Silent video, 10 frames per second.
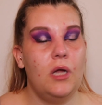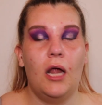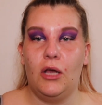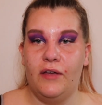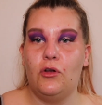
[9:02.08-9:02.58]
I
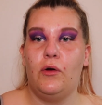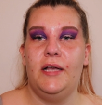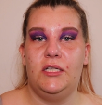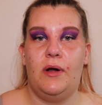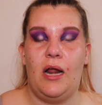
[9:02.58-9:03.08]
look even
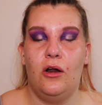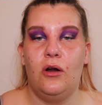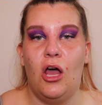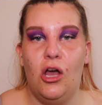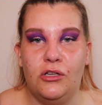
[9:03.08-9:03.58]
crazy right now, I
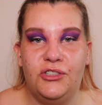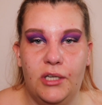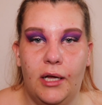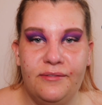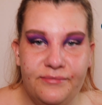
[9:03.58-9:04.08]
look like
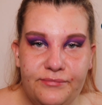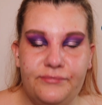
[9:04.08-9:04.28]
Ursula.